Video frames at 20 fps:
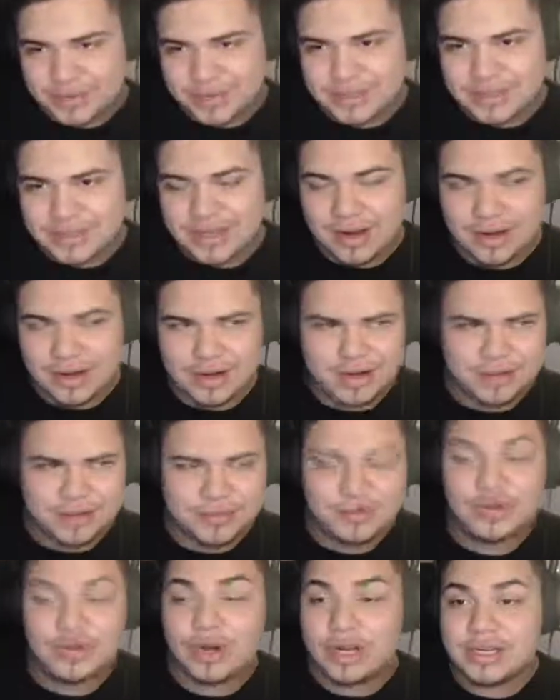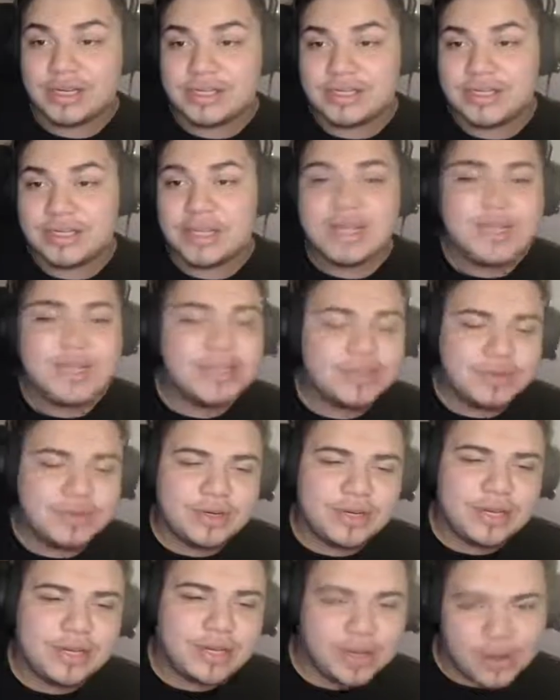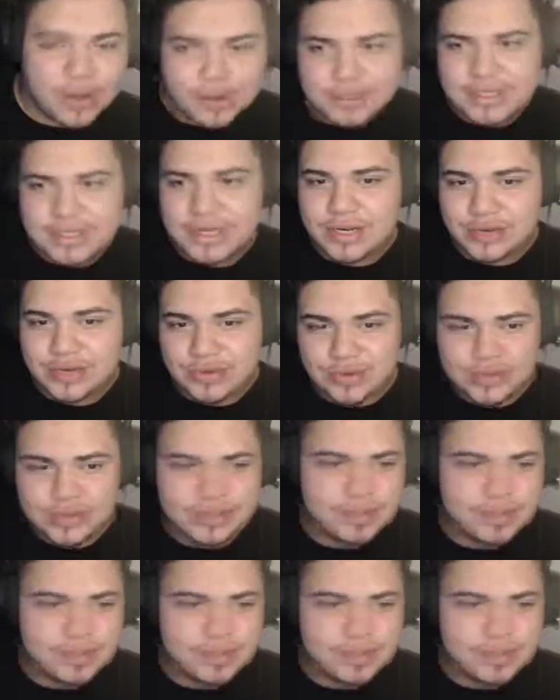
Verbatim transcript: or um, Trunks. So you need Goten and Trunks to